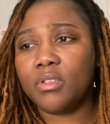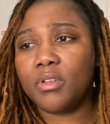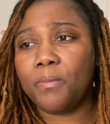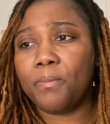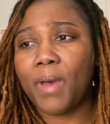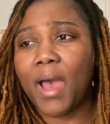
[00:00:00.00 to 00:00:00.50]

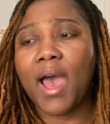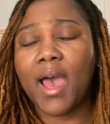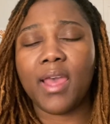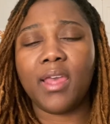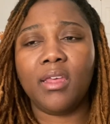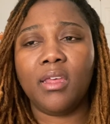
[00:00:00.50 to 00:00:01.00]

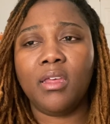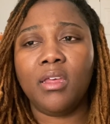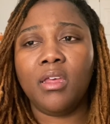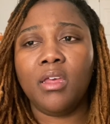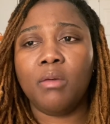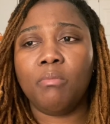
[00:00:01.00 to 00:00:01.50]
by
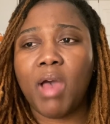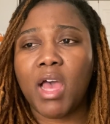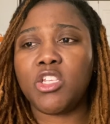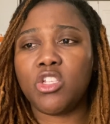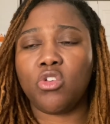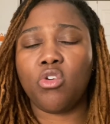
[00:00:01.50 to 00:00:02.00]
my
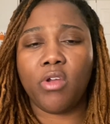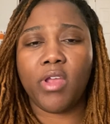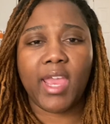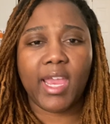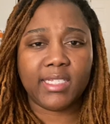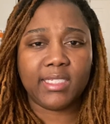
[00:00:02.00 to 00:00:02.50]

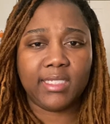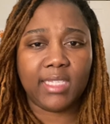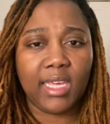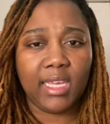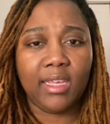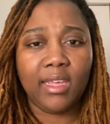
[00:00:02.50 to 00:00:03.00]
story and
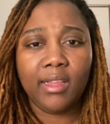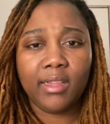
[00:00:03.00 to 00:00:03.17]
see